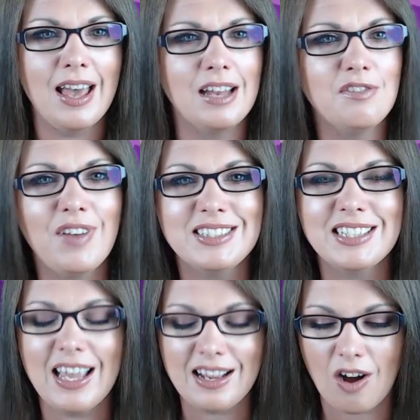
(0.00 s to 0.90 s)
and
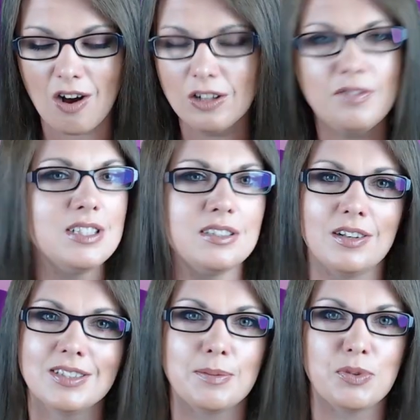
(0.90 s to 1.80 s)
investigate all of these
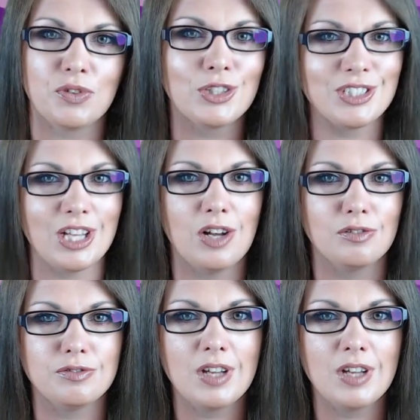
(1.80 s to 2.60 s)
concepts for yourself.